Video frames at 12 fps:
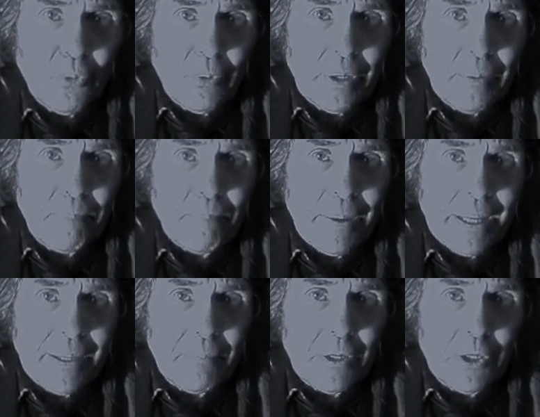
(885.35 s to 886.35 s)
when
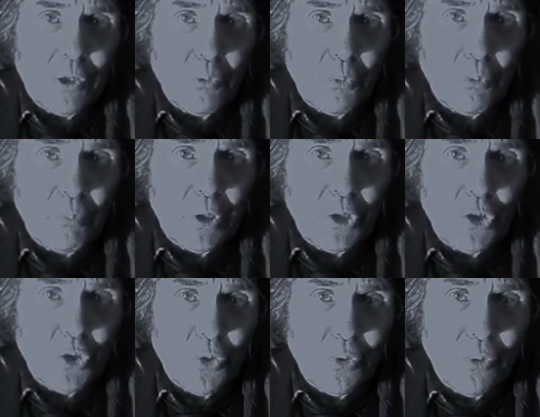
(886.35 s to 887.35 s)
payment would be
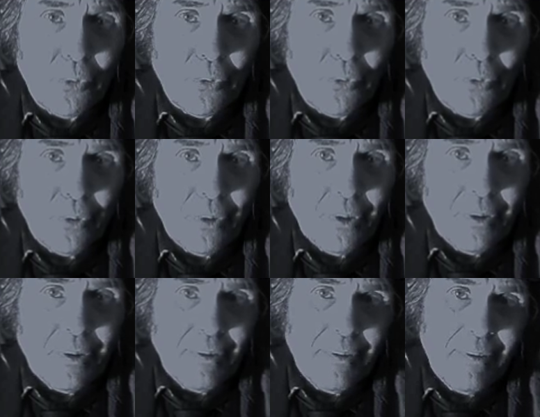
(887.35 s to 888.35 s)
due,
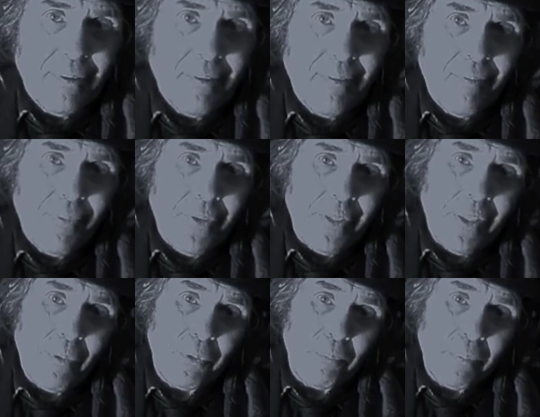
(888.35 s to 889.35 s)
and
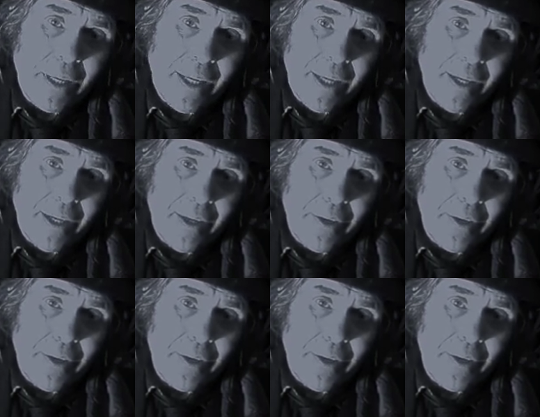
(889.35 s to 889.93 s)
there would be